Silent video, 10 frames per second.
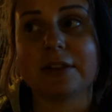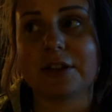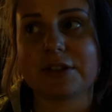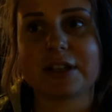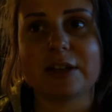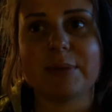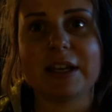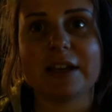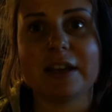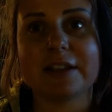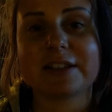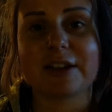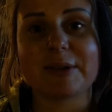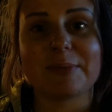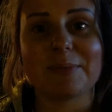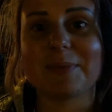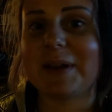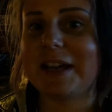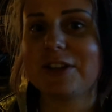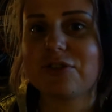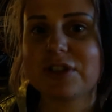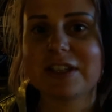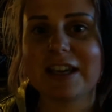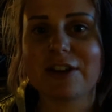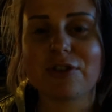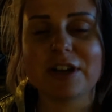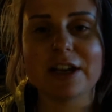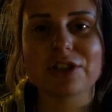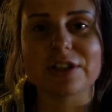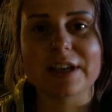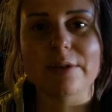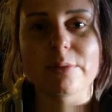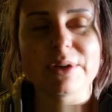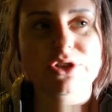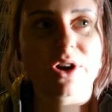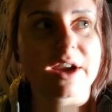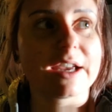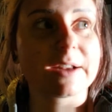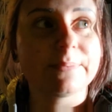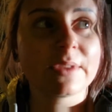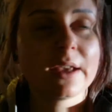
there's going to be some interesting creations that I will be trying.